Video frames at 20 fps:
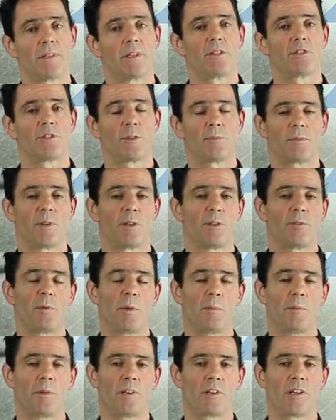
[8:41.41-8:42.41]
Sometimes
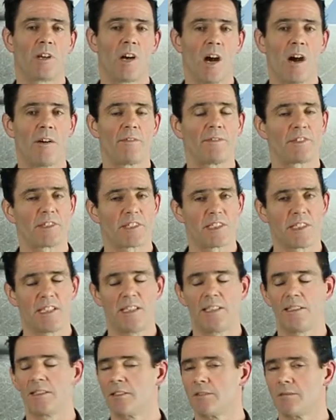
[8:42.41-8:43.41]
people cough,
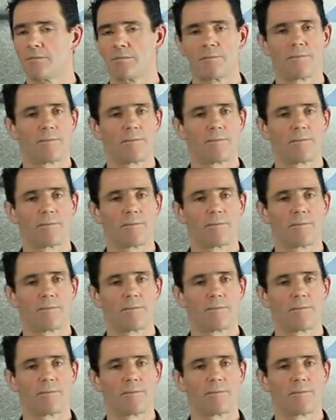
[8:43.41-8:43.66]
sneeze.